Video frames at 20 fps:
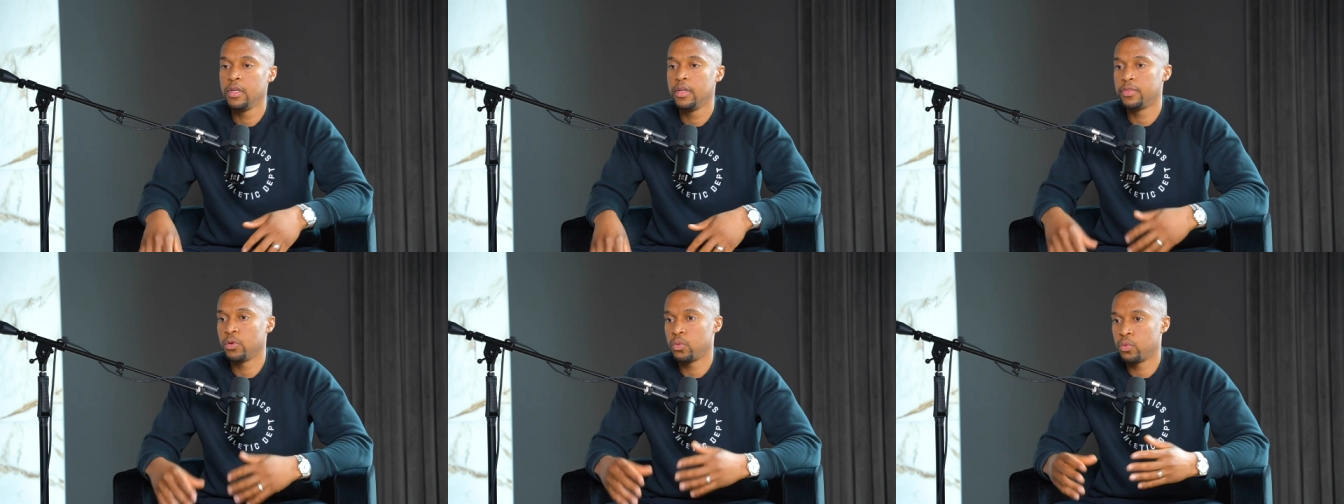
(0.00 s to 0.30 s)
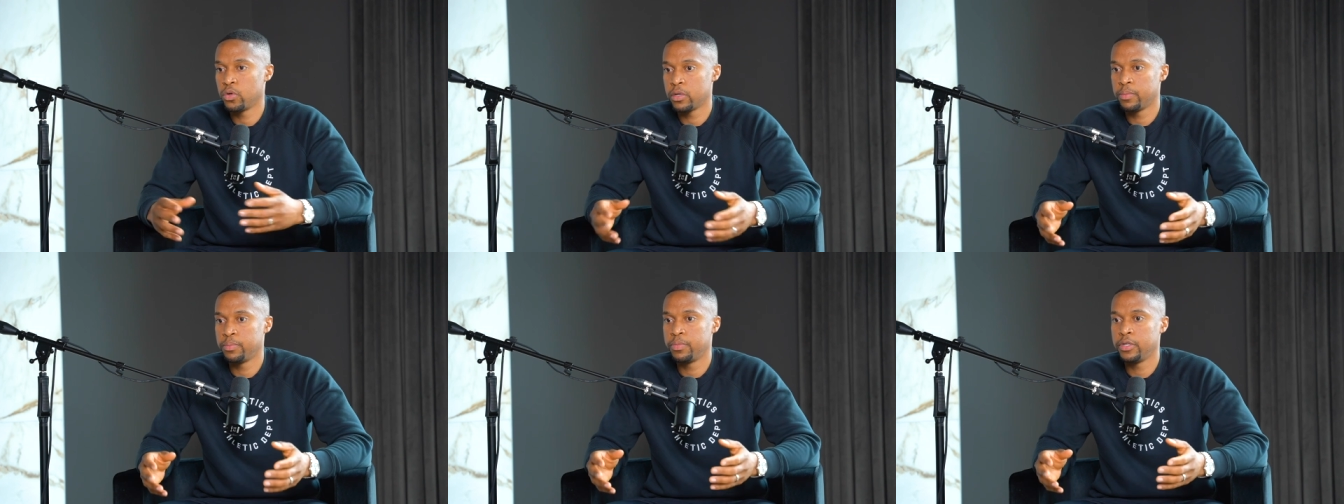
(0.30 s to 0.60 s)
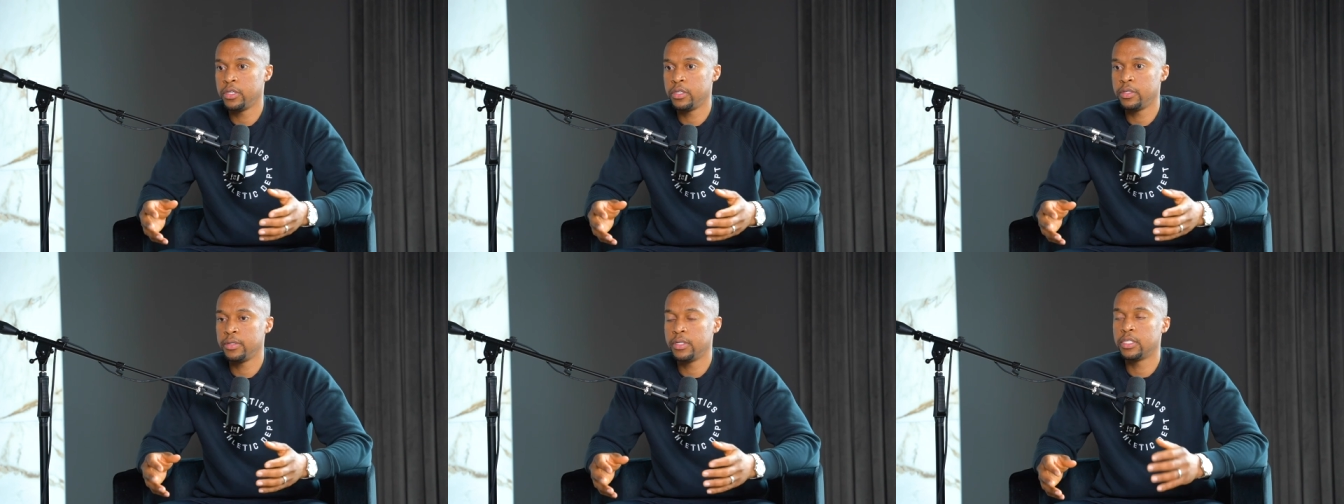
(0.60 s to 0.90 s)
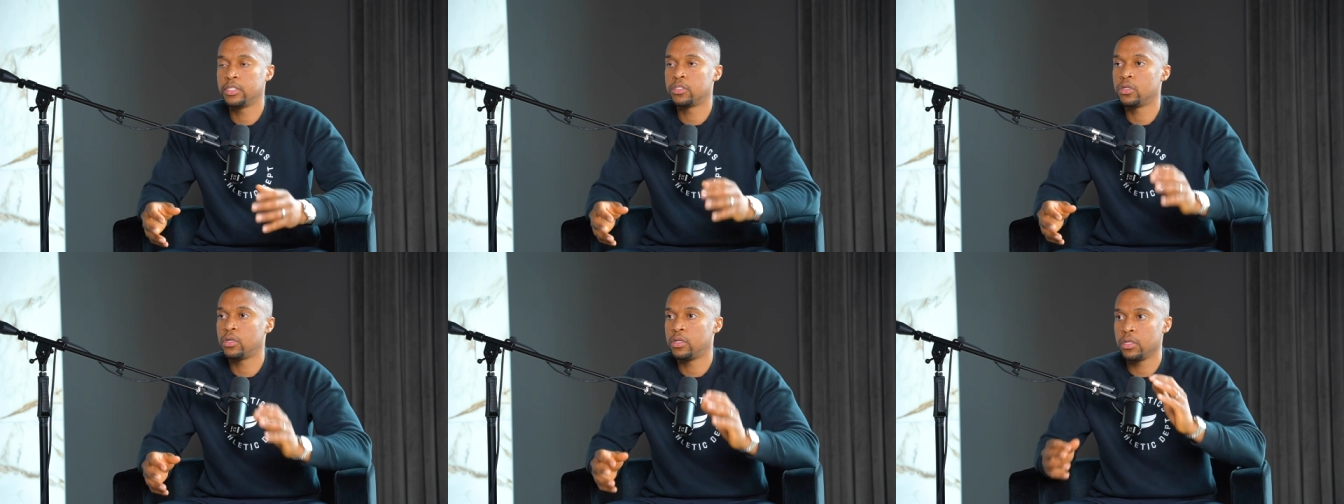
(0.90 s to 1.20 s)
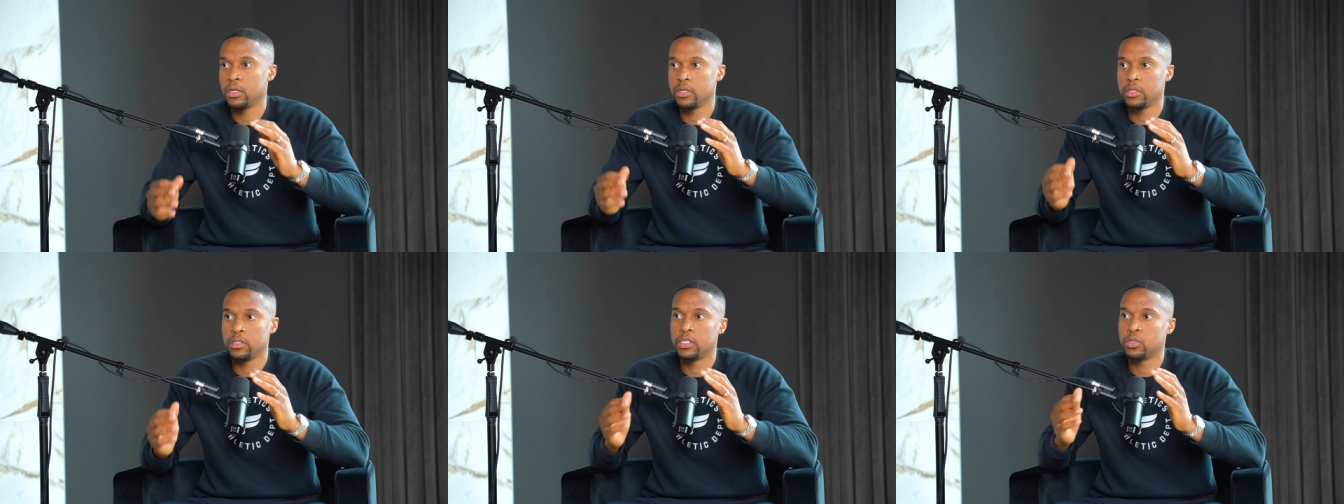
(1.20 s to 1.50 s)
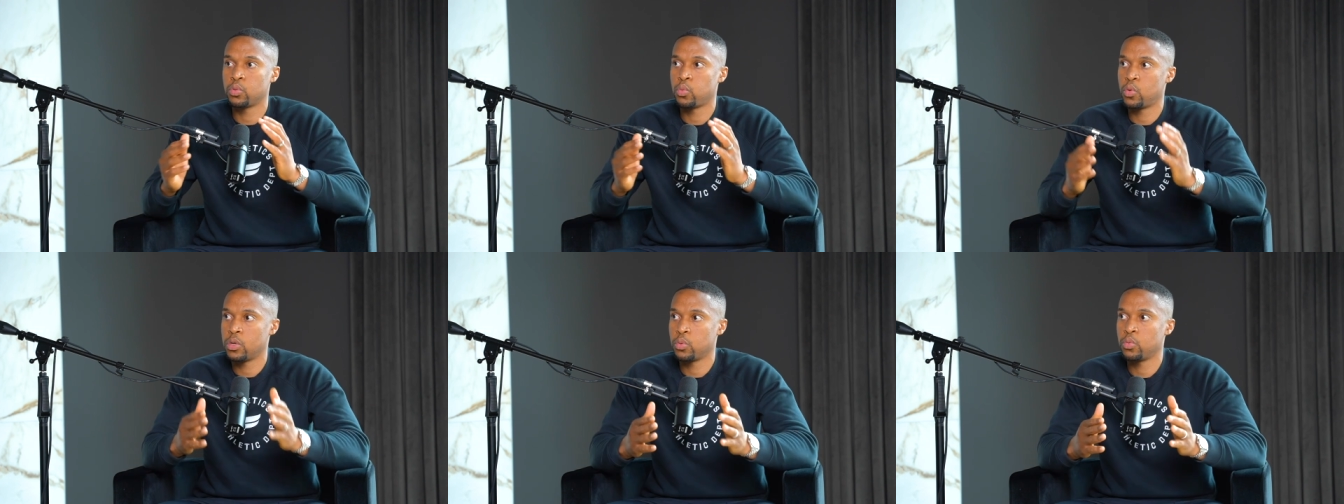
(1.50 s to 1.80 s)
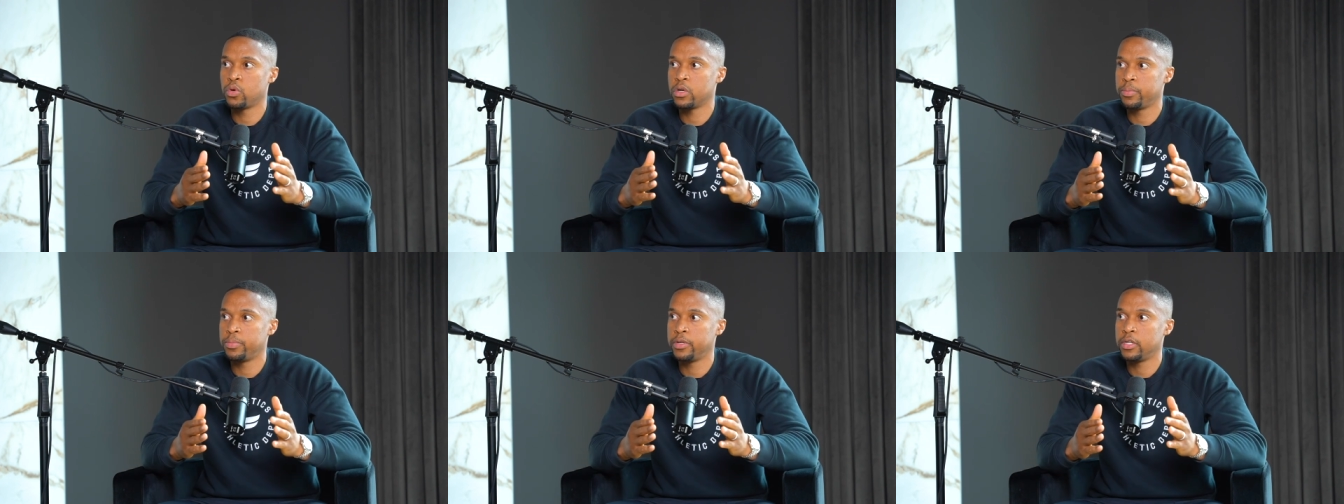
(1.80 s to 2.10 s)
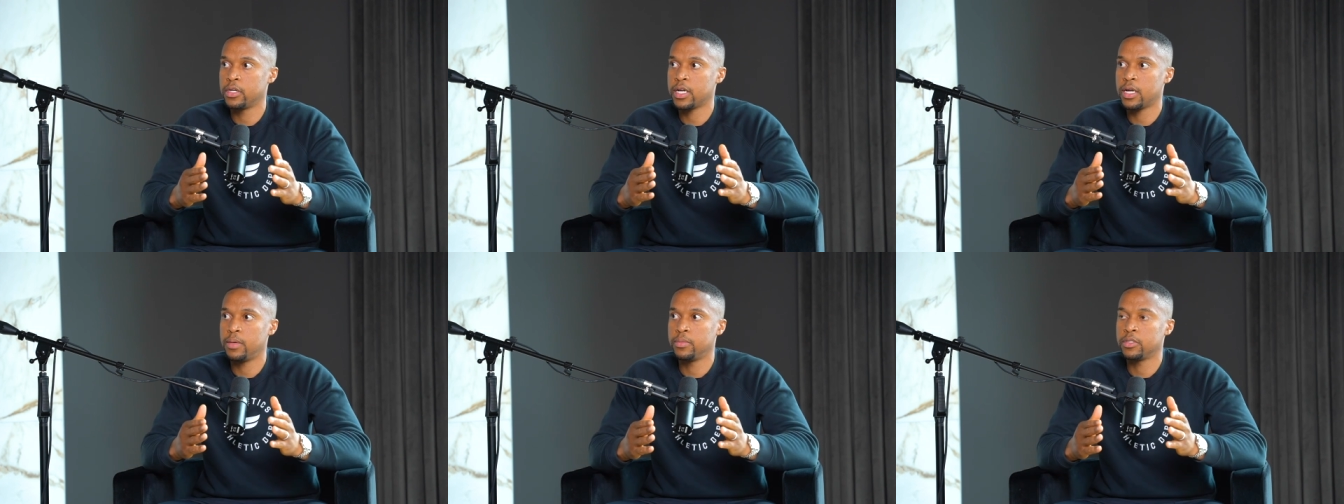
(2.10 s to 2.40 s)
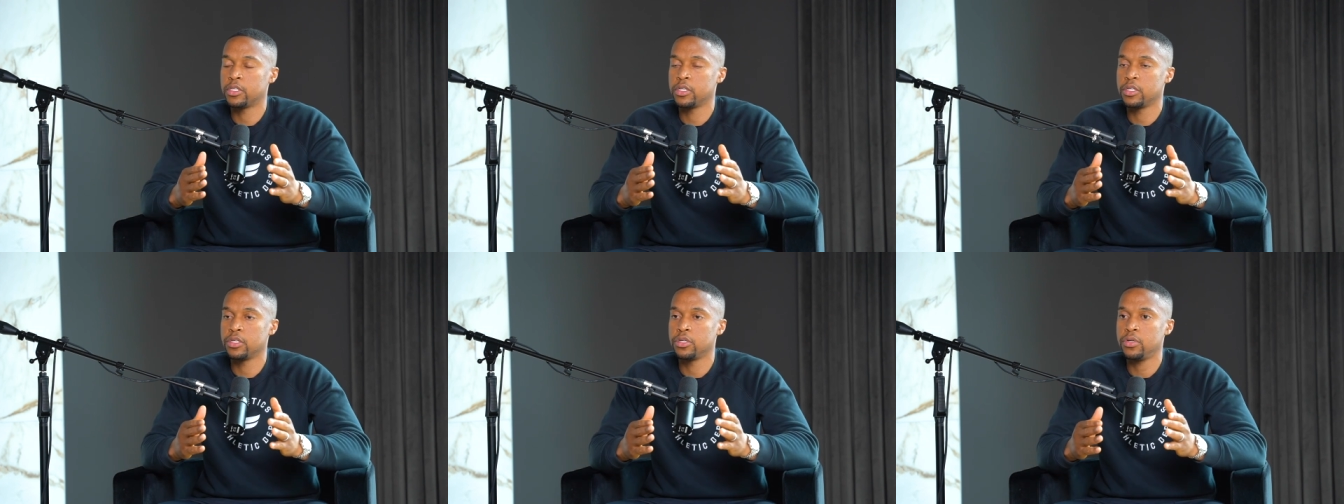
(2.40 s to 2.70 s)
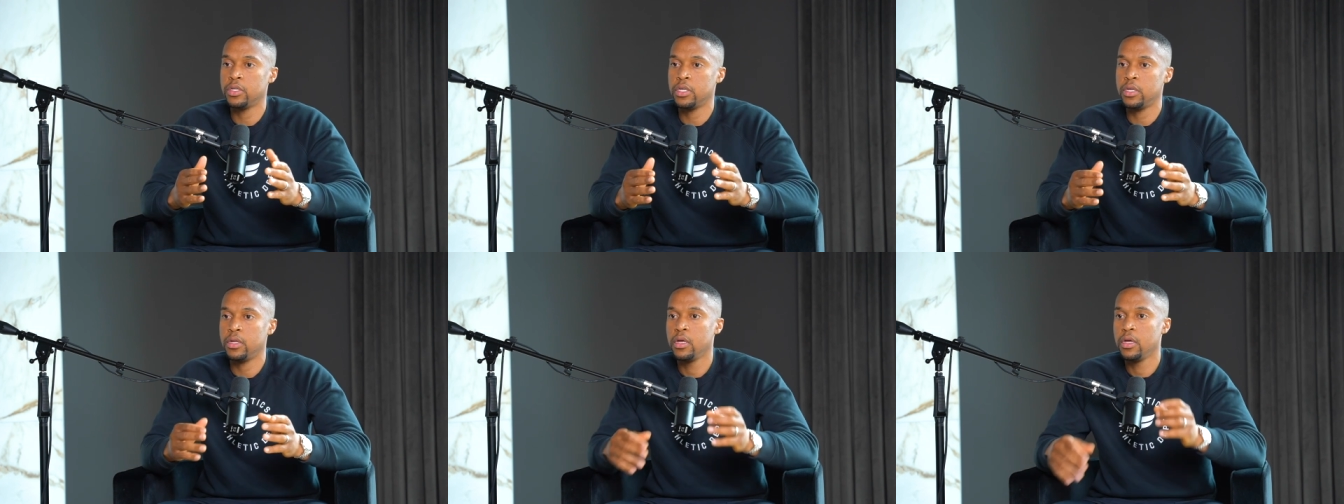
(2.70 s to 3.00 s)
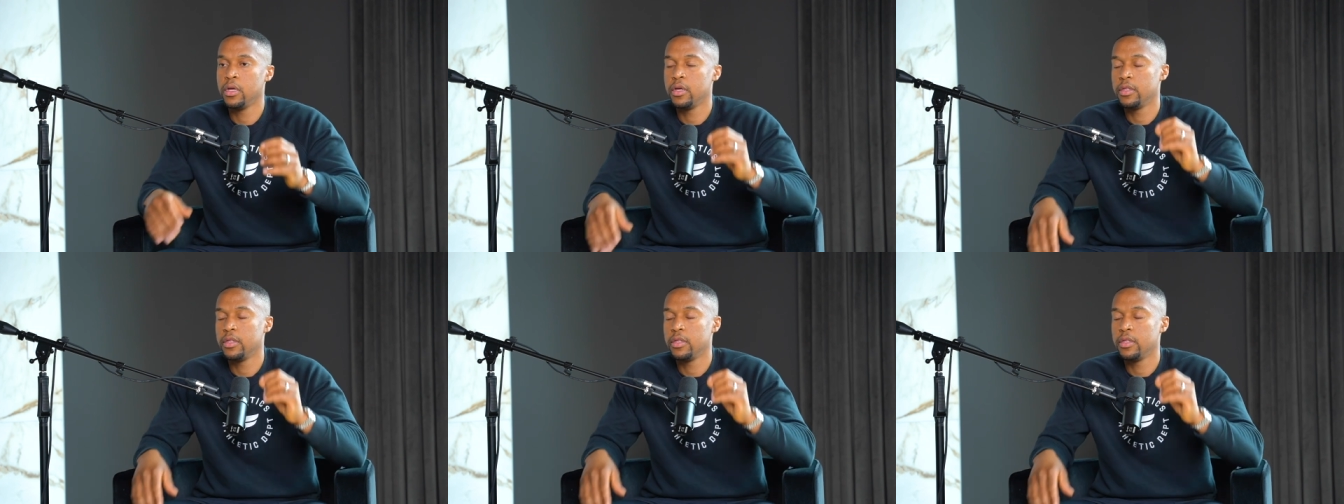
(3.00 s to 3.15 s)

The water bill is only just one water bill coming to the unit.